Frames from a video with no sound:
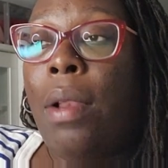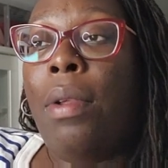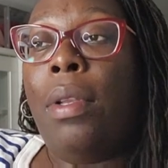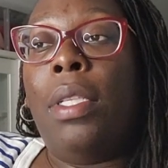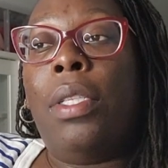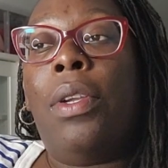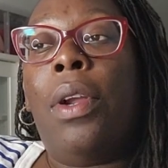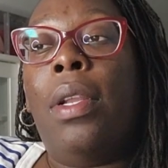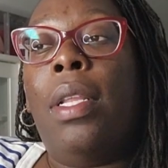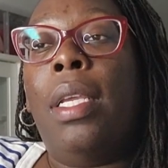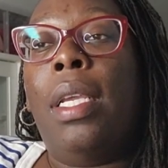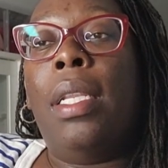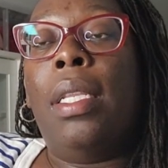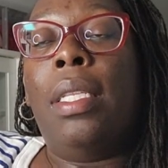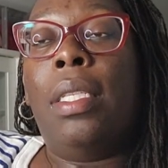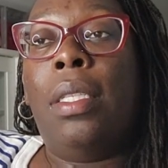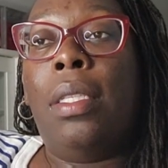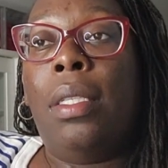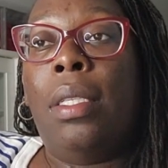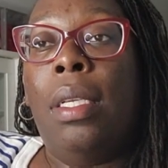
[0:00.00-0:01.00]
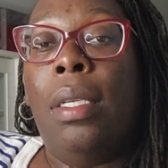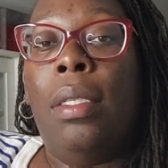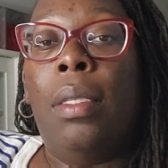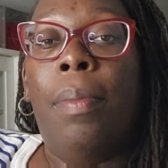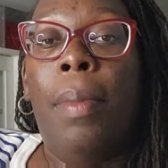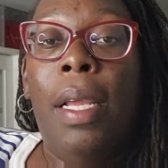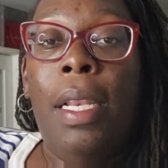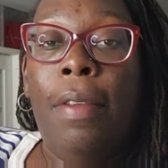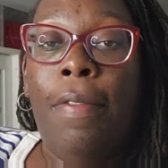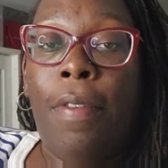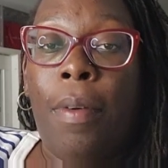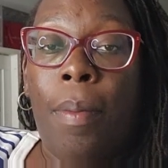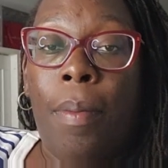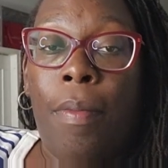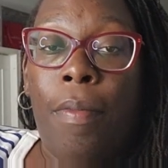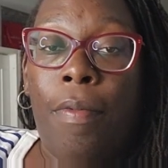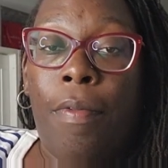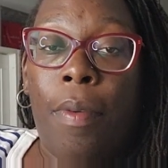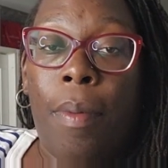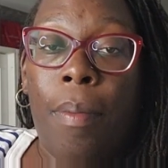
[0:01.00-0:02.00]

I knew this girl didn't get this, this money from,